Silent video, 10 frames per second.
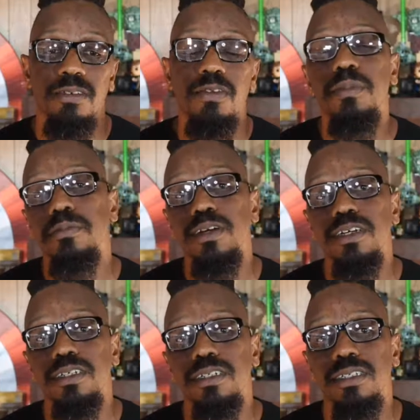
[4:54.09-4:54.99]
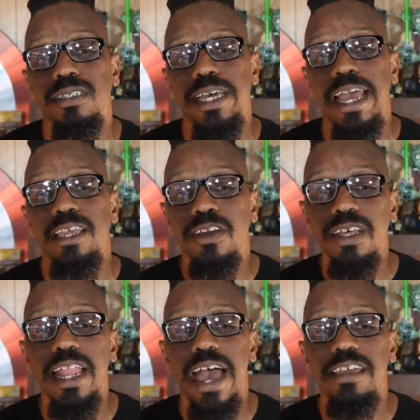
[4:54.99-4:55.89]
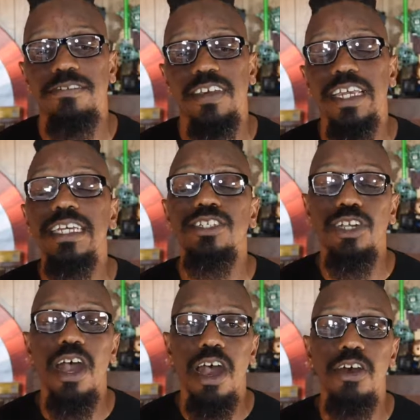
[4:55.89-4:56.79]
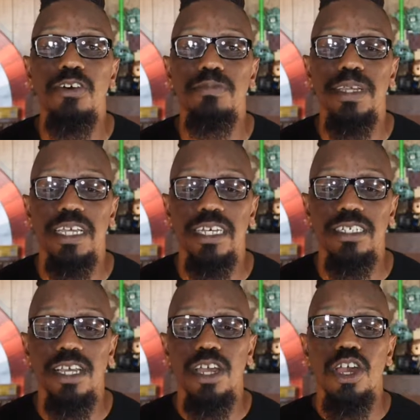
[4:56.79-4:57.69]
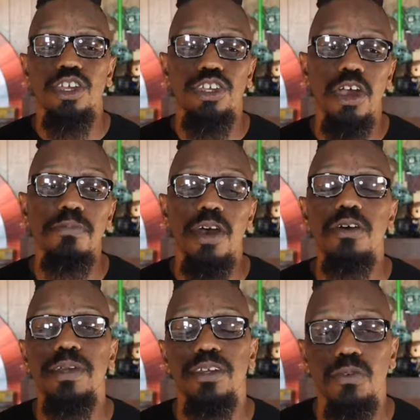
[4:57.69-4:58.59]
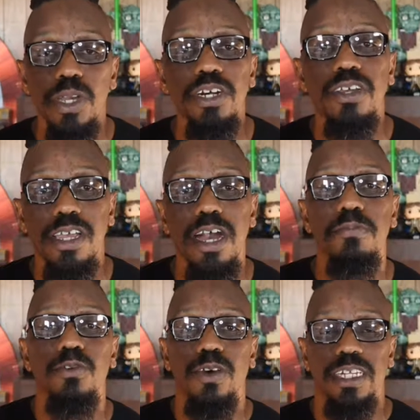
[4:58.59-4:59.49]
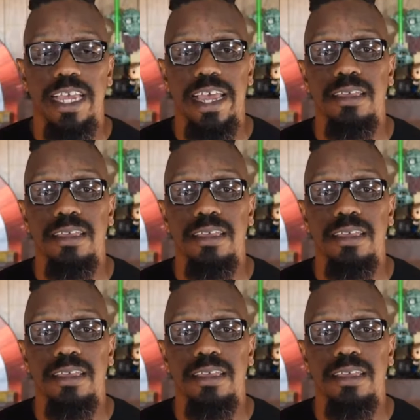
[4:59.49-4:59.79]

Remember that your life is your own because your moment will come one day.